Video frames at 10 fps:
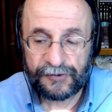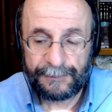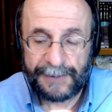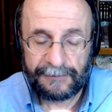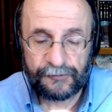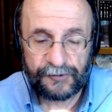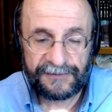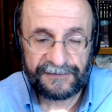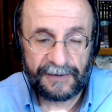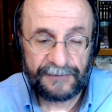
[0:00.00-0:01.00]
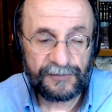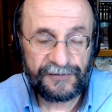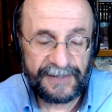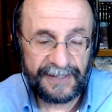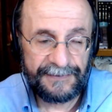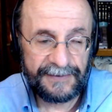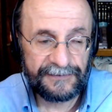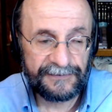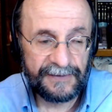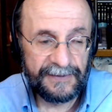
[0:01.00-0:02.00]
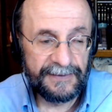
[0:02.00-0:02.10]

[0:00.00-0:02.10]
apologists understand this,